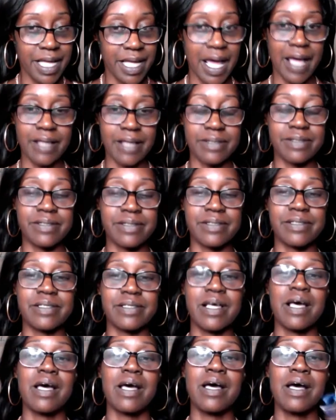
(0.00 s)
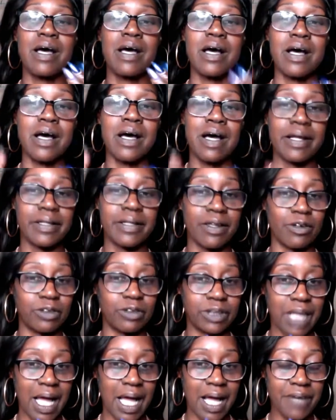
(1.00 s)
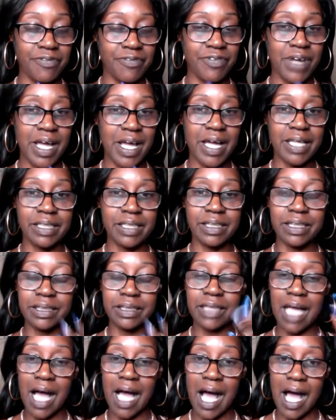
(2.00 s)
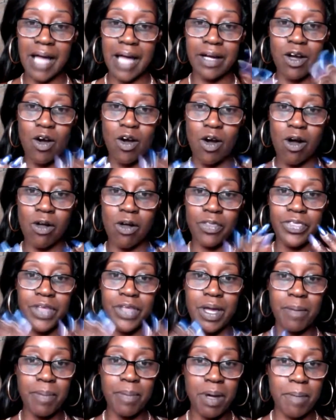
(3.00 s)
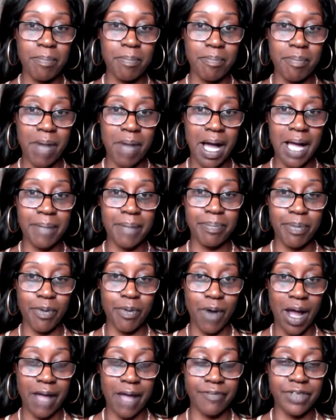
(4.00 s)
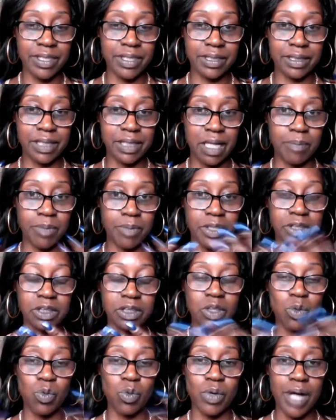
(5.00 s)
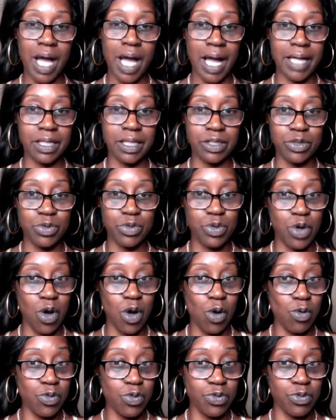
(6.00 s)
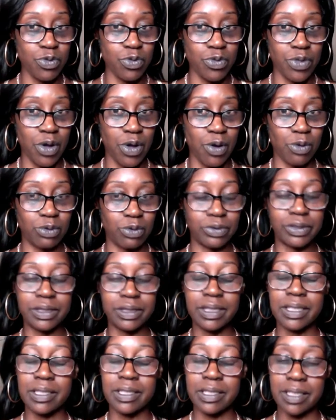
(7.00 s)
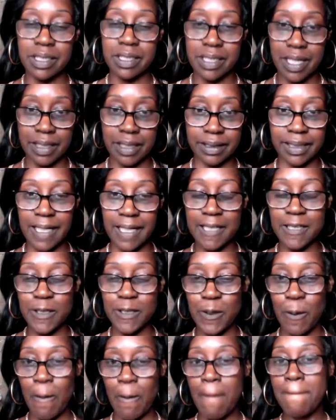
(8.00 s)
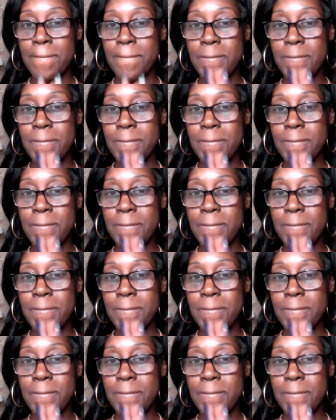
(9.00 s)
yes, those hot flashes, I call them my private summers when I do go through those. Yes, I do.